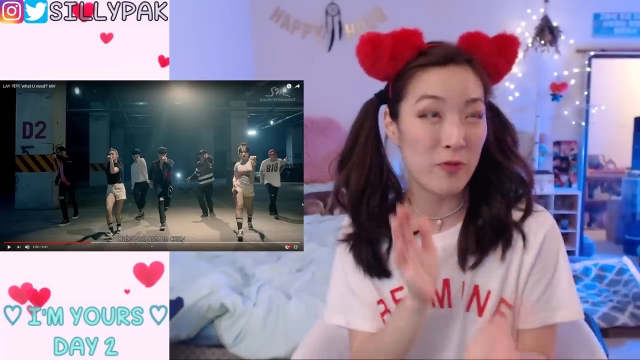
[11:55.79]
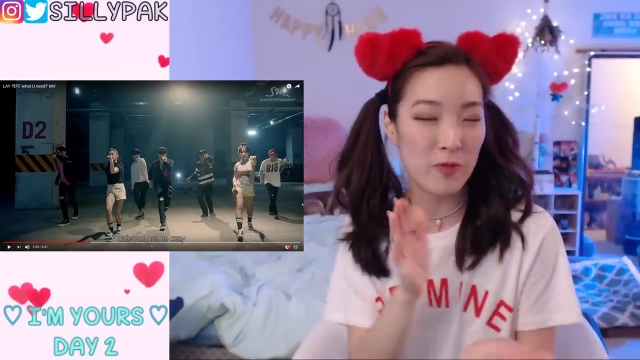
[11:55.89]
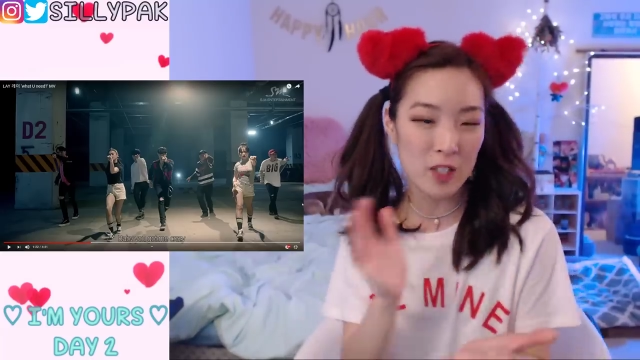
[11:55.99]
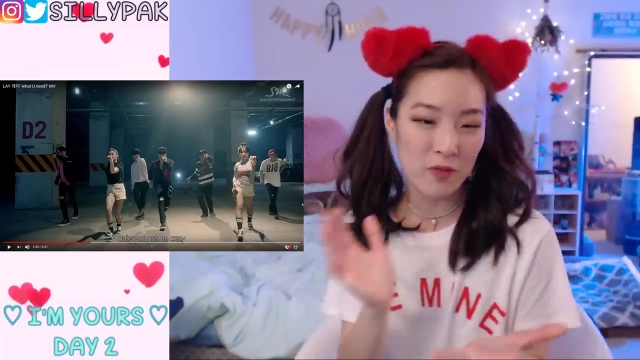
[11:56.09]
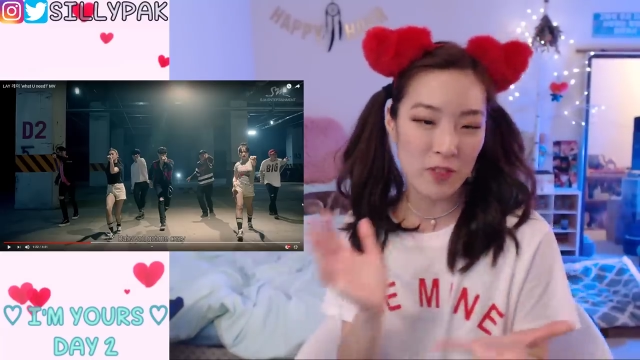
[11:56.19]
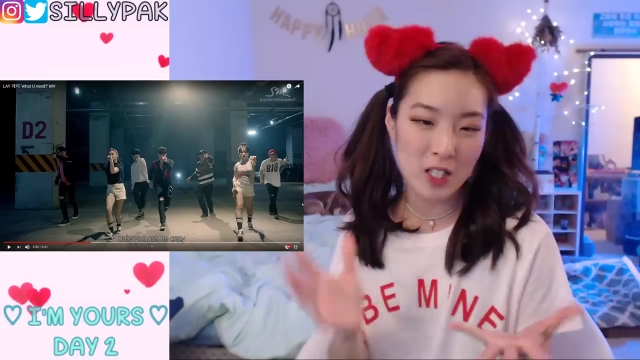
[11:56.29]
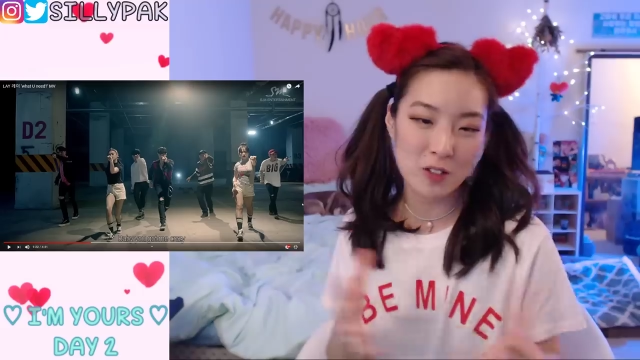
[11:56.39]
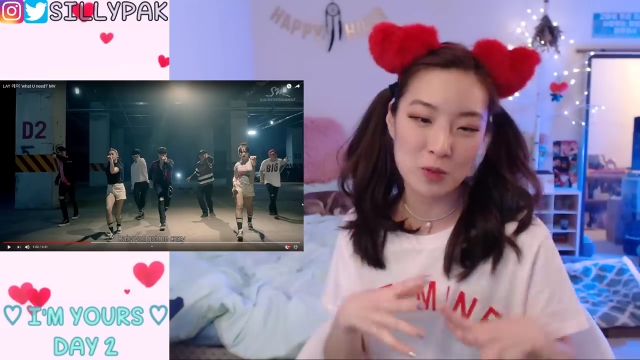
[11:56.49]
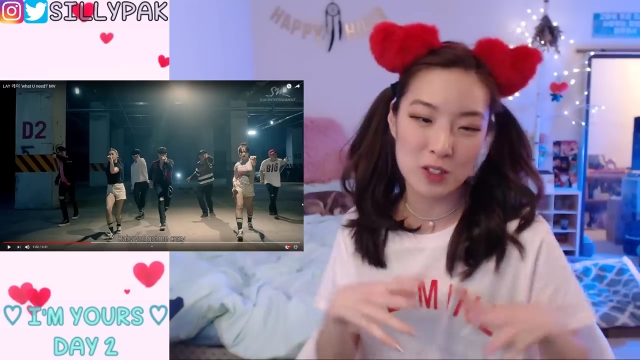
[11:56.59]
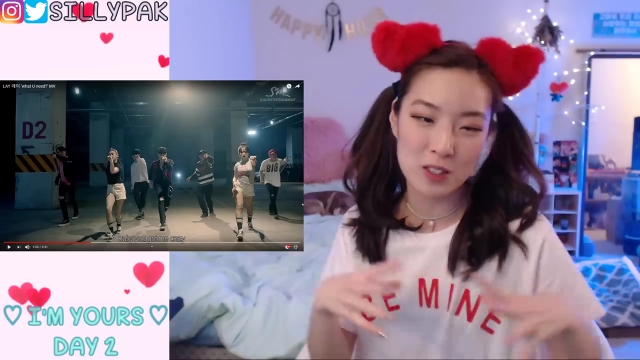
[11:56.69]

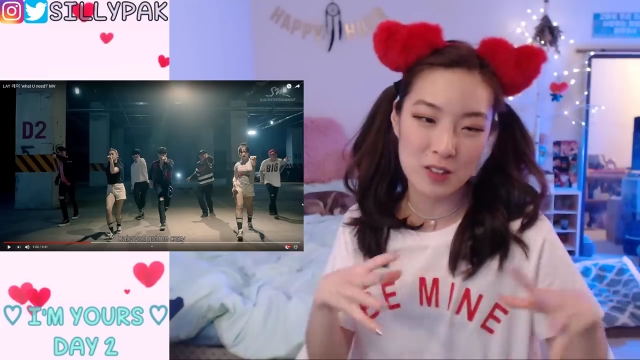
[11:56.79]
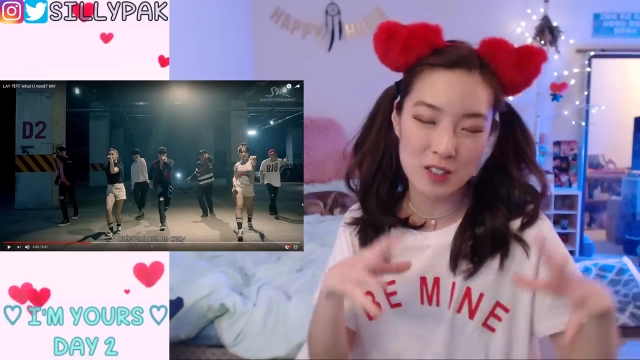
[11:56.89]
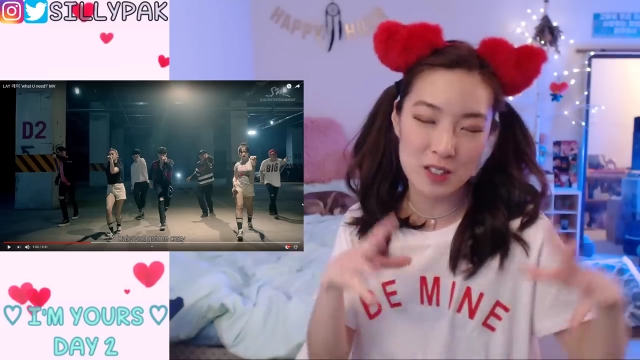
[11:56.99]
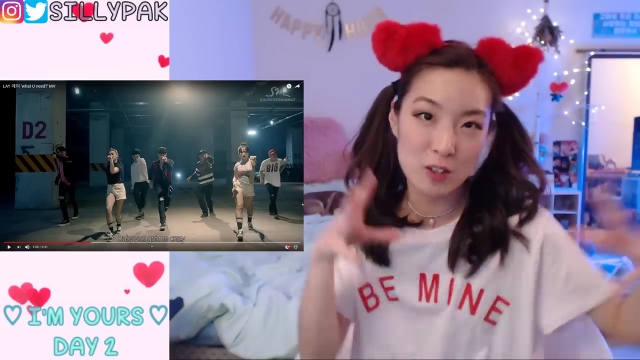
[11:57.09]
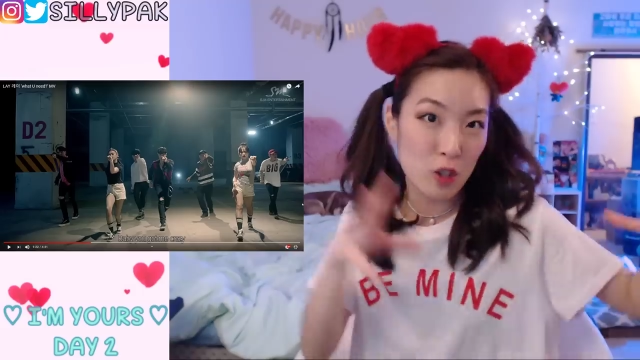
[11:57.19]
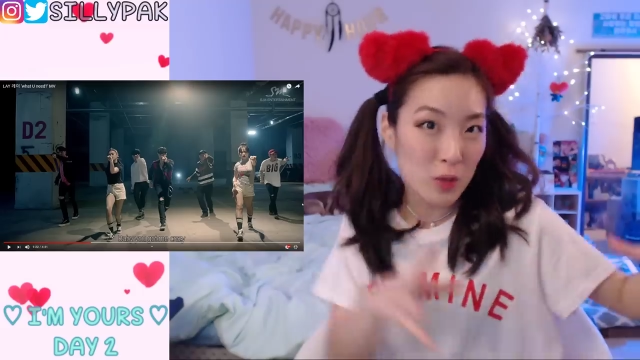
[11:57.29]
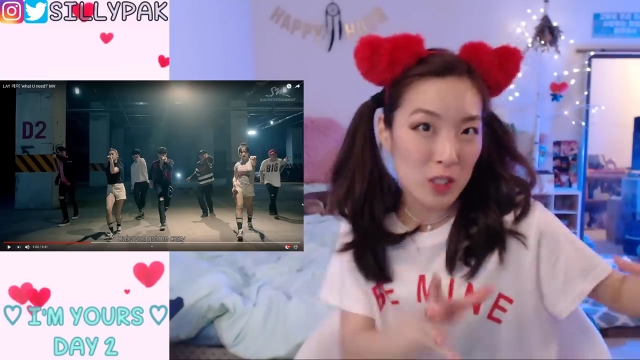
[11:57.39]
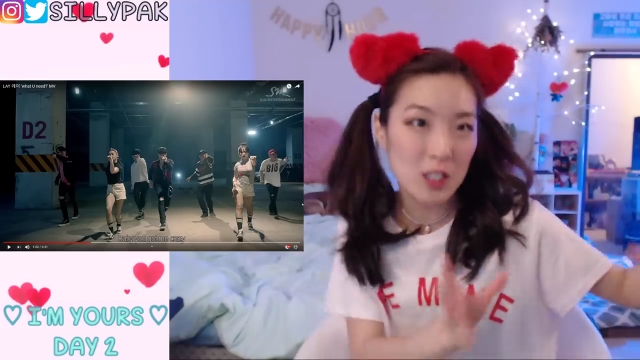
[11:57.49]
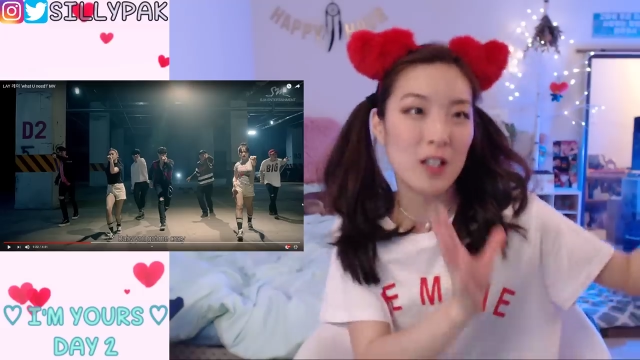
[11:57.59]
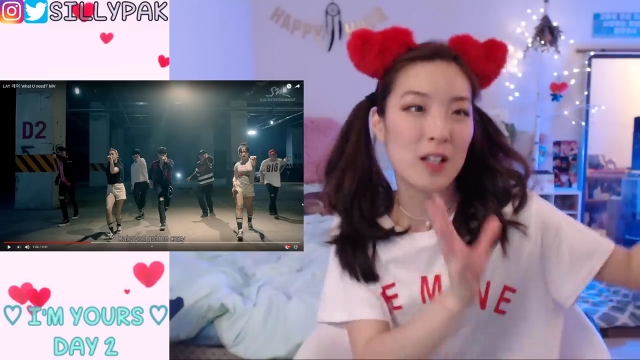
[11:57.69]
videos will slowly
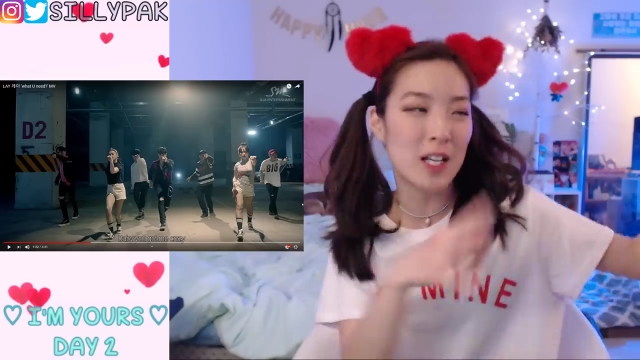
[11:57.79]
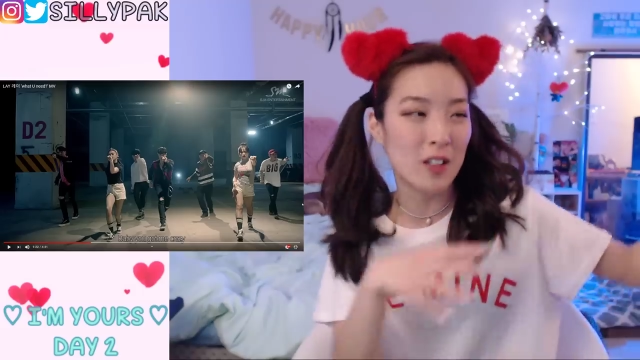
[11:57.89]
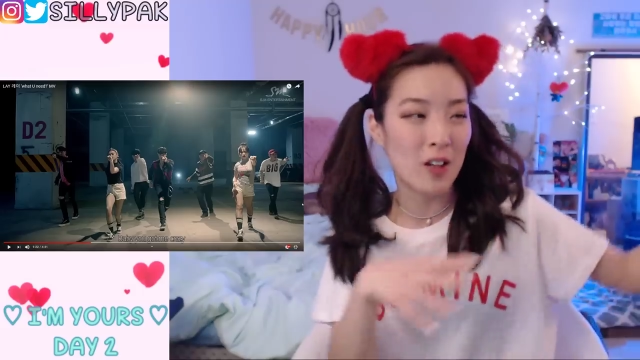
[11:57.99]
start getting